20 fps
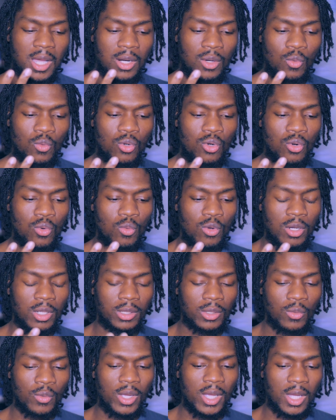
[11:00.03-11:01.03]
how the world
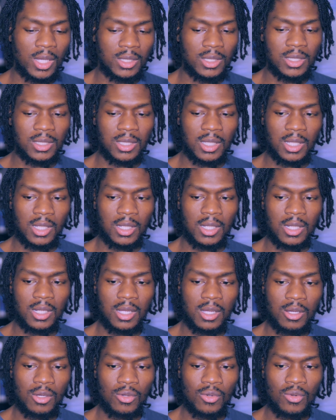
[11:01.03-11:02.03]
worked the way I understand it
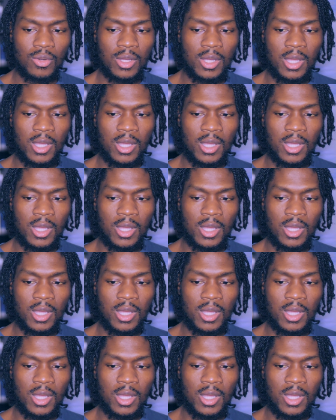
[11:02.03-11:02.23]
now.